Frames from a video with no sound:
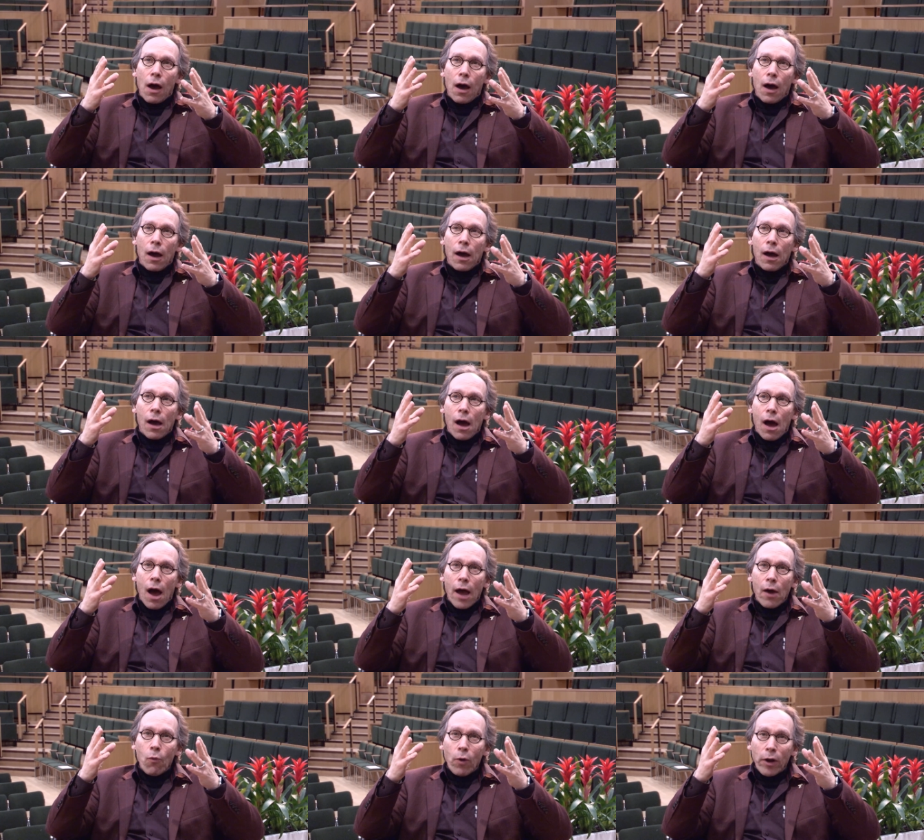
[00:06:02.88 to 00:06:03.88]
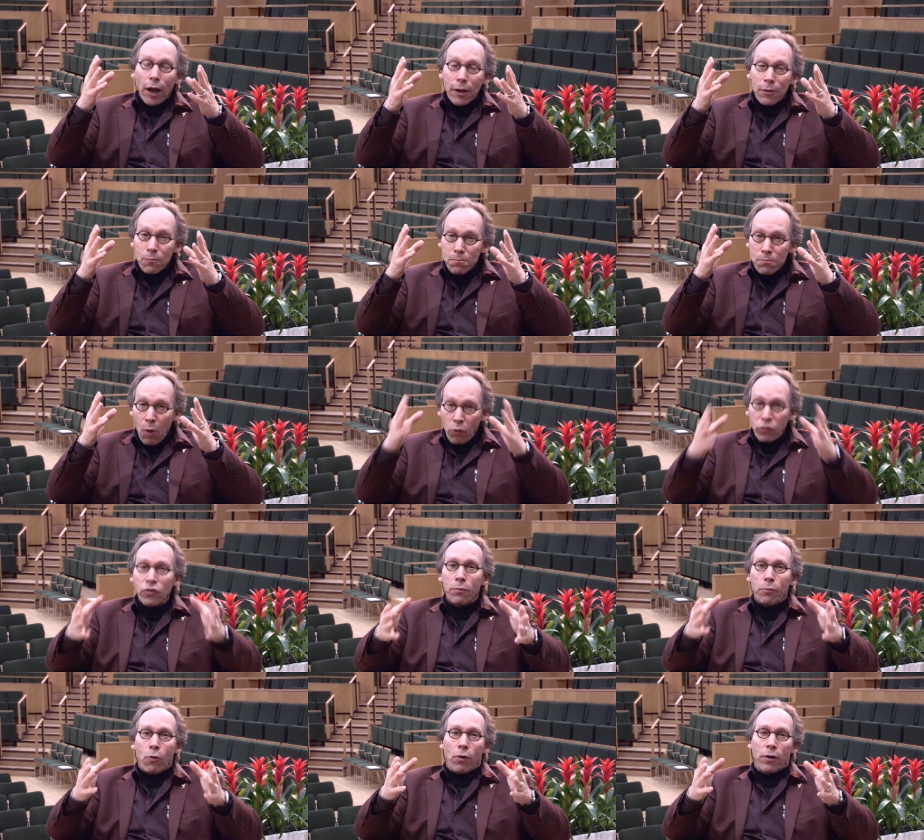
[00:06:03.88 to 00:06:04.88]
uh, I, what I most
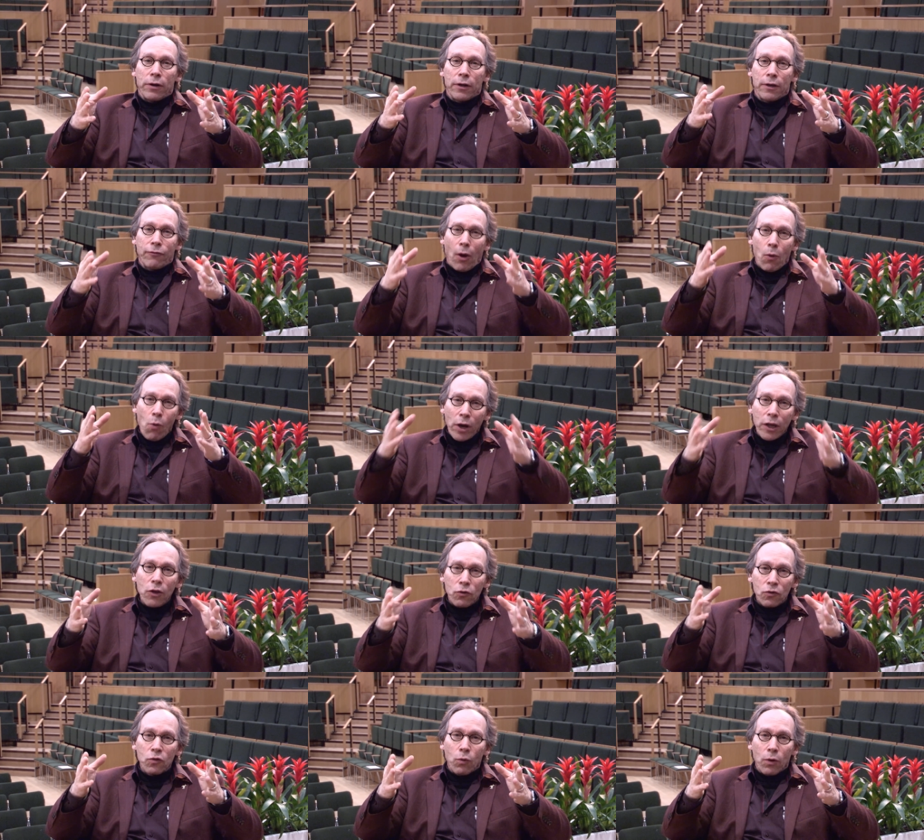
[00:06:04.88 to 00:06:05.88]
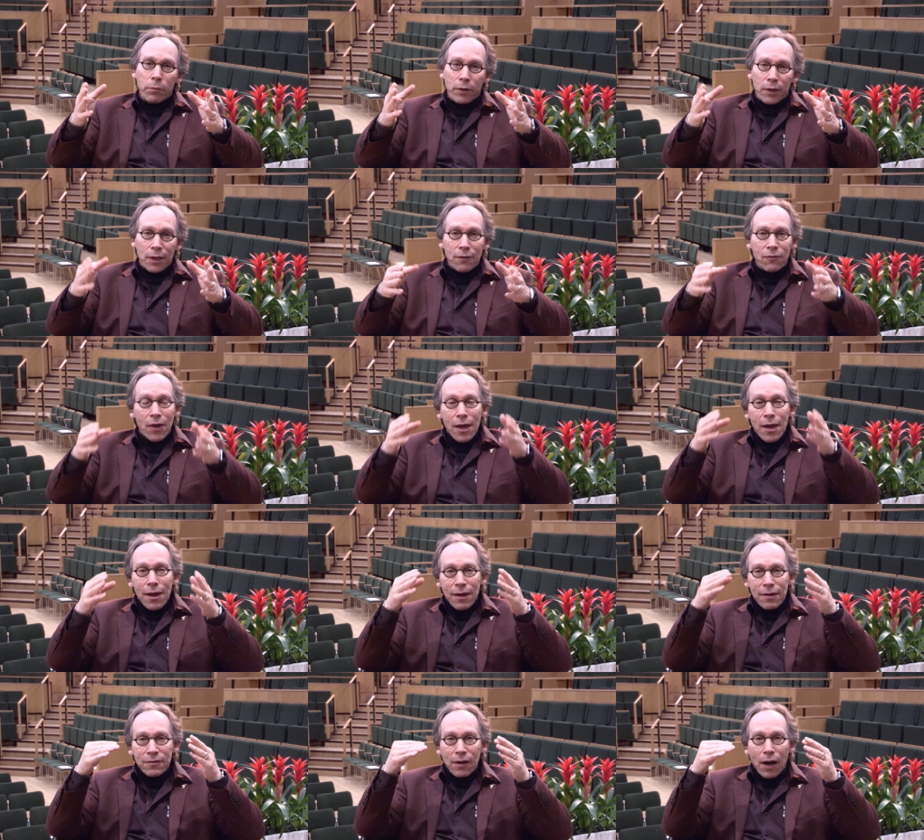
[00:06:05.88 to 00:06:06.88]
important, if I want to use the word believe,
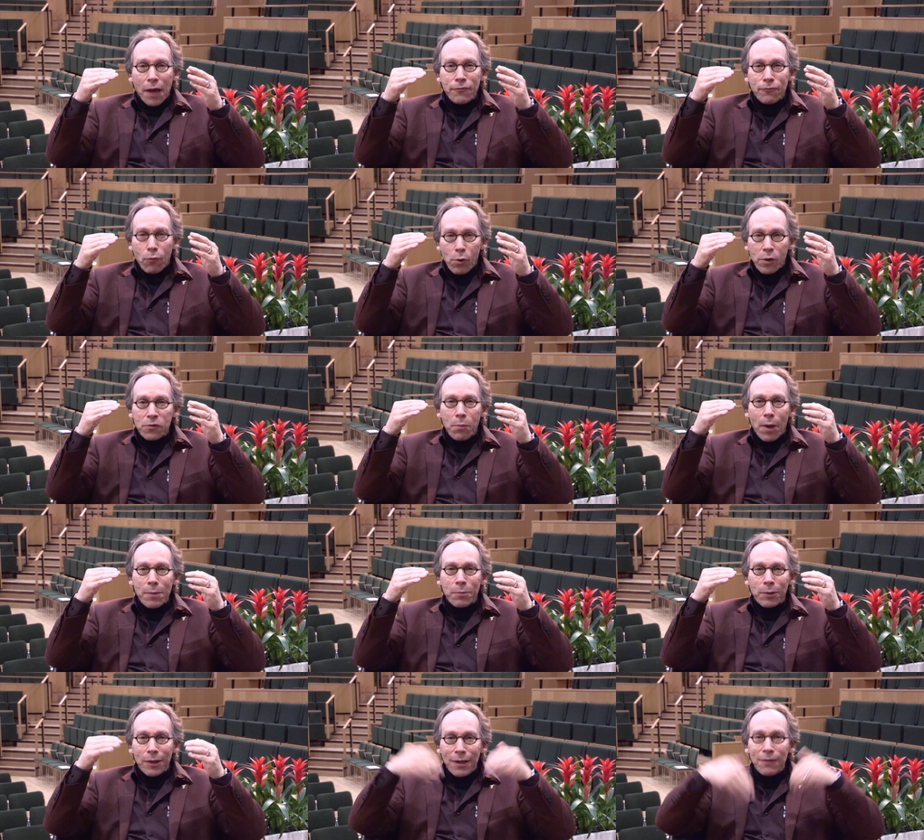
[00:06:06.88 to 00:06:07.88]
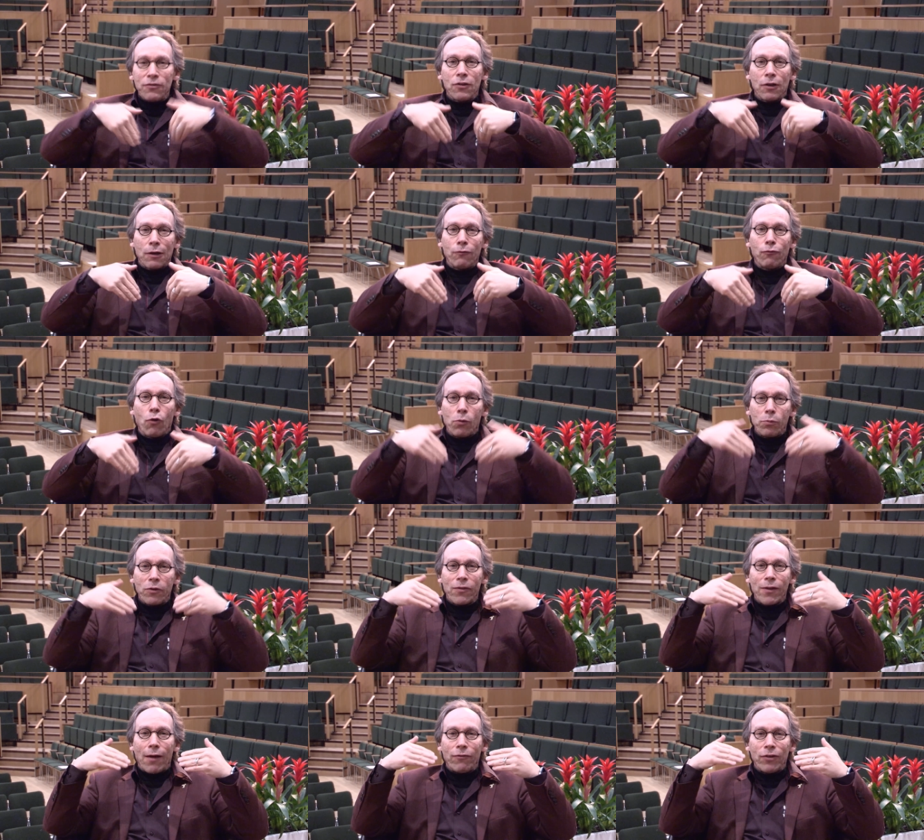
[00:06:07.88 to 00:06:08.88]
is that I force my beliefs to conform to
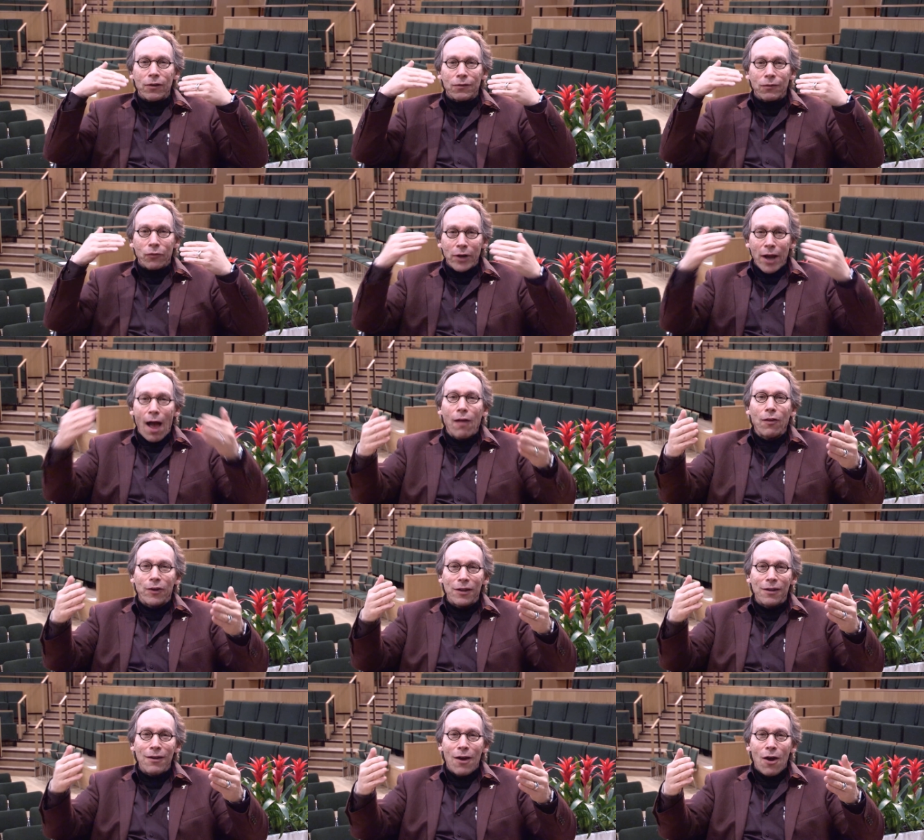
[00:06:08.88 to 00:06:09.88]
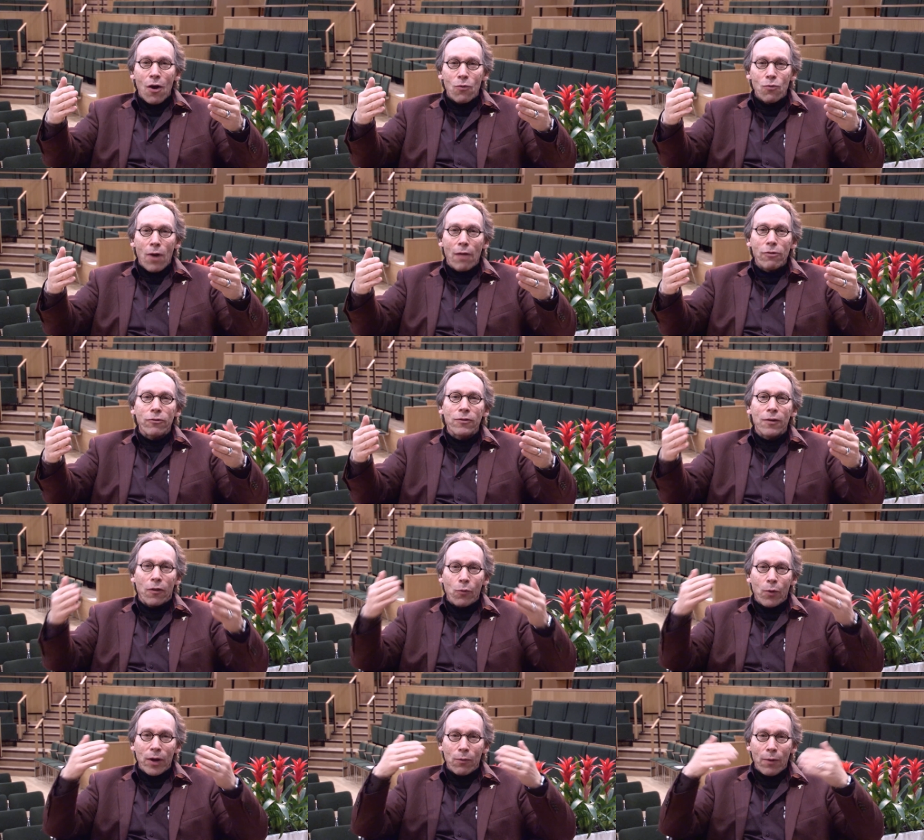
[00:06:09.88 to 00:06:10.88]
the evidence of reality rather than the
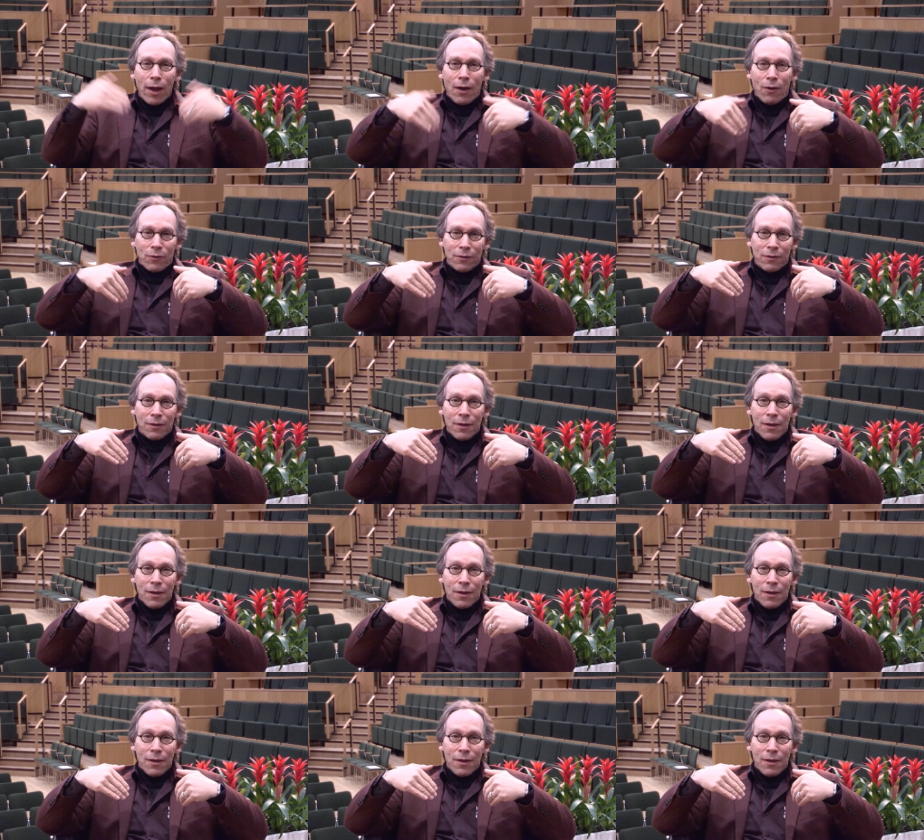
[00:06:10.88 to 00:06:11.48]
other way around.